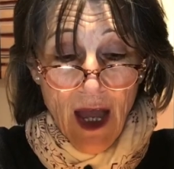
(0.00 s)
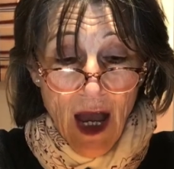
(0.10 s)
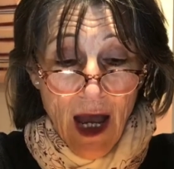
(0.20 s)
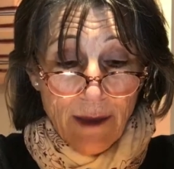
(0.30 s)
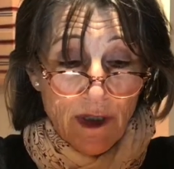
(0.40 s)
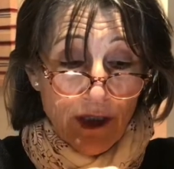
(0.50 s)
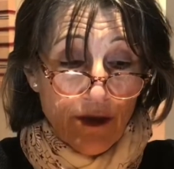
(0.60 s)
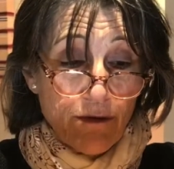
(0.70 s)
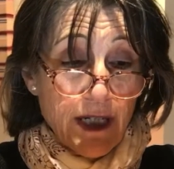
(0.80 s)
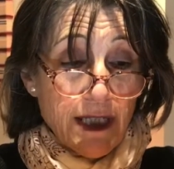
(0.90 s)
I'm going to
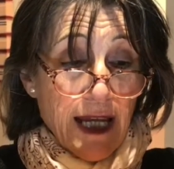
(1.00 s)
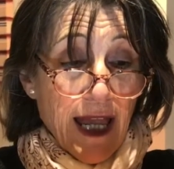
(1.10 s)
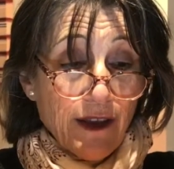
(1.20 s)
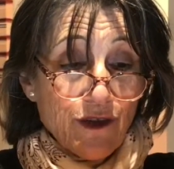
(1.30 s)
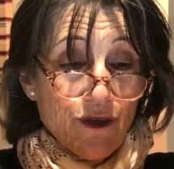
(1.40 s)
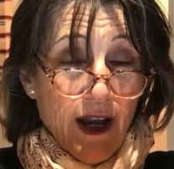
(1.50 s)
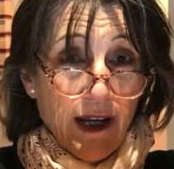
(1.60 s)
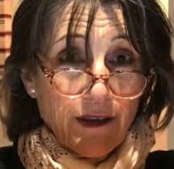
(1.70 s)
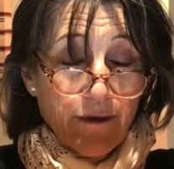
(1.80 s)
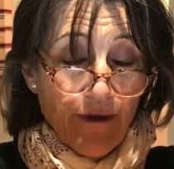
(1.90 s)
read an
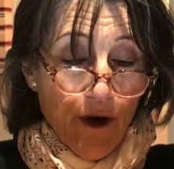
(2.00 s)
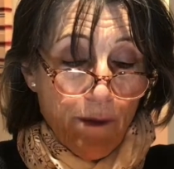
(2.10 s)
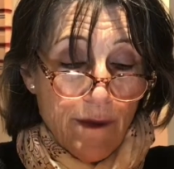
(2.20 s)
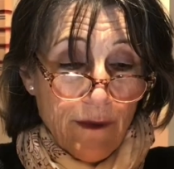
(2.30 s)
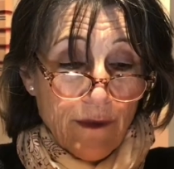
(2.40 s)
extract from